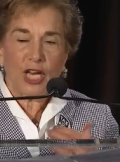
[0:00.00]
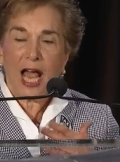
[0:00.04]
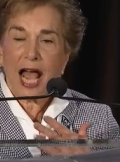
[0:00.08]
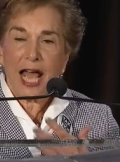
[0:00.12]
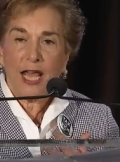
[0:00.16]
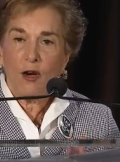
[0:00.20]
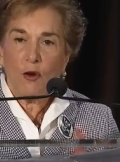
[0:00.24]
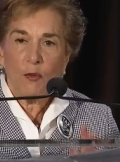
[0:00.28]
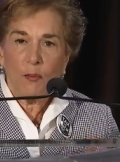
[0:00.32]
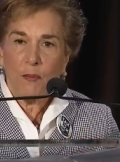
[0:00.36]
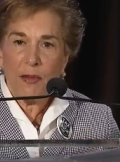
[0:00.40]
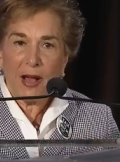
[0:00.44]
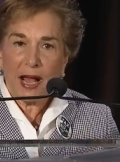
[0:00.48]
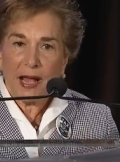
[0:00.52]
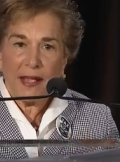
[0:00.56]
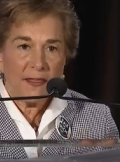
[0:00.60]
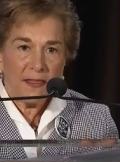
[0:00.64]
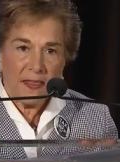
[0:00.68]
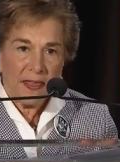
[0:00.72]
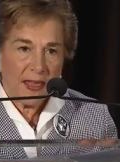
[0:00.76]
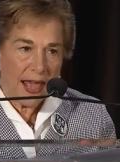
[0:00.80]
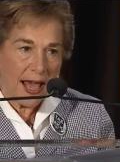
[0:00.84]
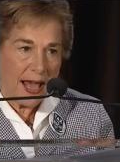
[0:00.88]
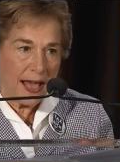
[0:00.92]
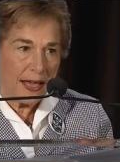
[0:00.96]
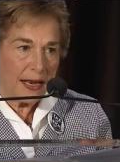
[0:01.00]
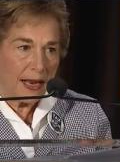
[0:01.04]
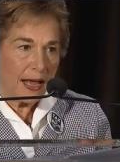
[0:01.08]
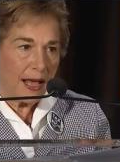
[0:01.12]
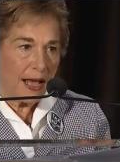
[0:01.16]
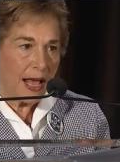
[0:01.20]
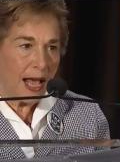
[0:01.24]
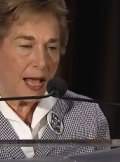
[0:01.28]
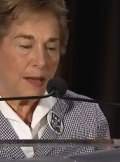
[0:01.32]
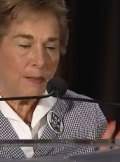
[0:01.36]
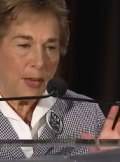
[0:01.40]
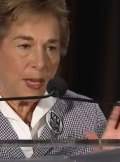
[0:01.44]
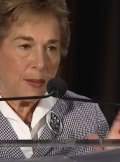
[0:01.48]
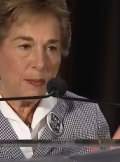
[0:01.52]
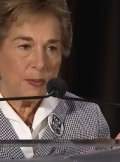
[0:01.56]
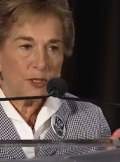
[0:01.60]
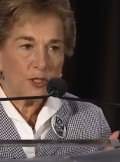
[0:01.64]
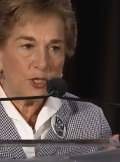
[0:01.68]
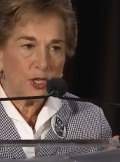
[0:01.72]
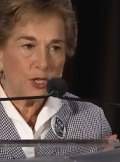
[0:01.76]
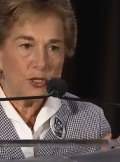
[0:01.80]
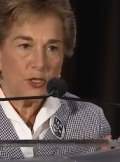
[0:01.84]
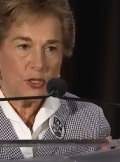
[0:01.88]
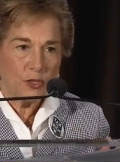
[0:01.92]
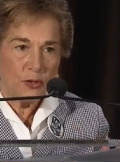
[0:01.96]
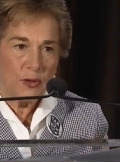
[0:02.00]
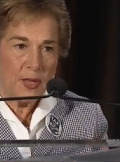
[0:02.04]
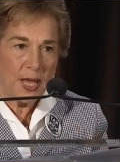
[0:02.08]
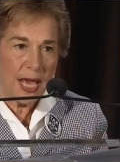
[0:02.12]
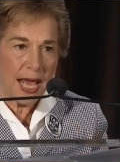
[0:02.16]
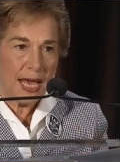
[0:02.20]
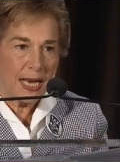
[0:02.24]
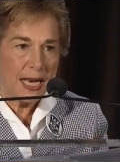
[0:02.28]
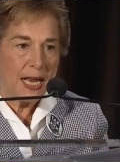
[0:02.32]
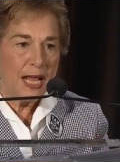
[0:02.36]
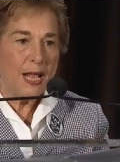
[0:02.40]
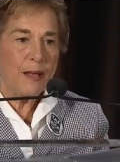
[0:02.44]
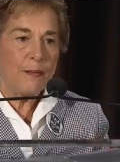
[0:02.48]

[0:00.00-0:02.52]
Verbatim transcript: I don't mind that. I'm able to do that,